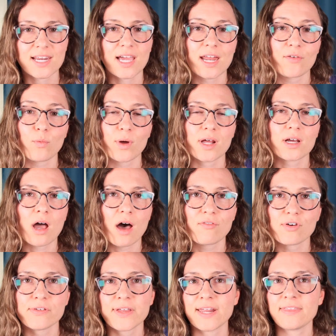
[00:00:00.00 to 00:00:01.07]
I kind of want to
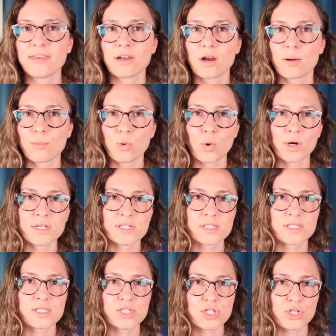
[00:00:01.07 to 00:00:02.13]
cover that I think are
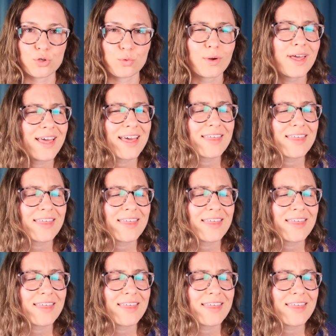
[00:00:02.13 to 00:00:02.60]
important to